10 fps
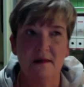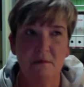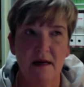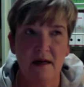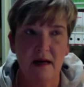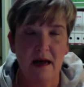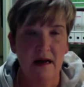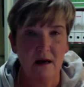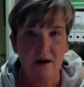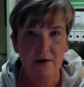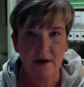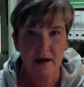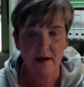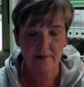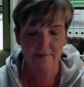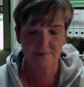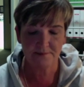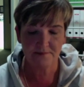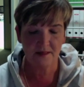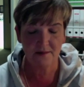But hey, I don't care.
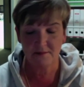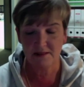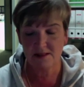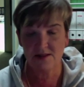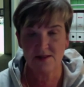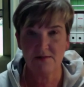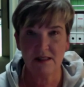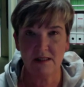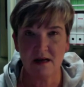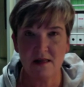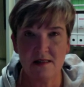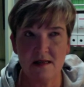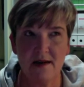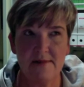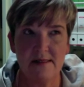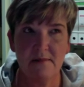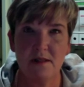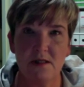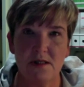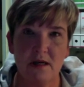It's just really nice to have something
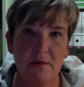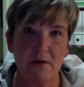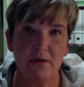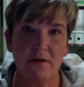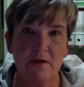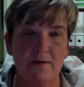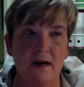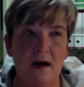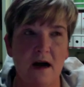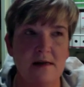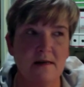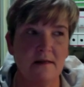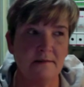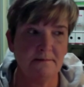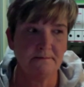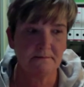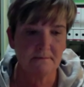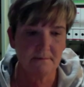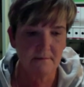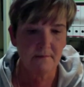to share with her overnight,
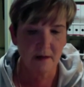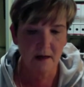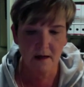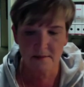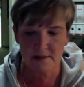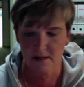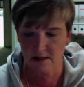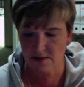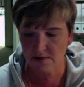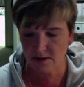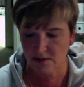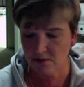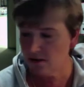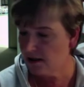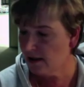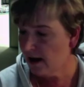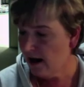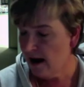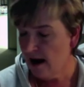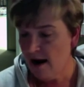and so that's really good.
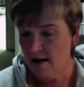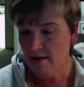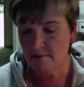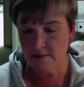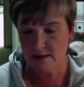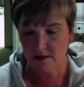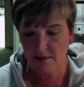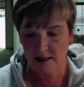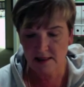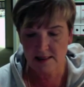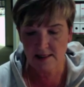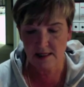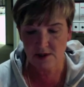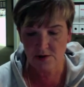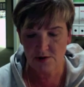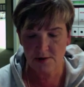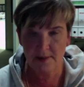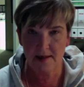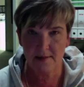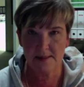So I went into T2 to
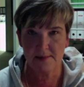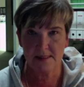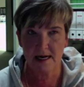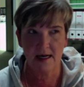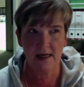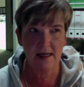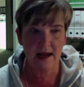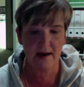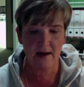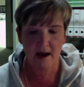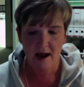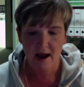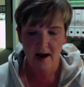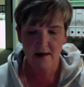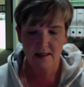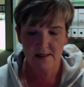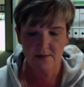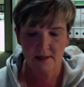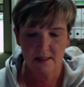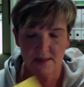pick up some tea, and I
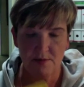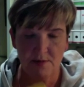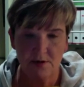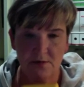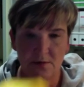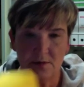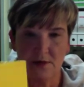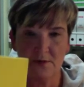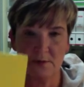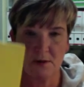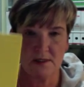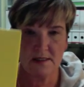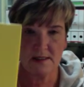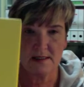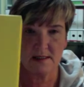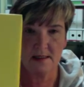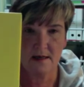saw these beautiful gift boxes.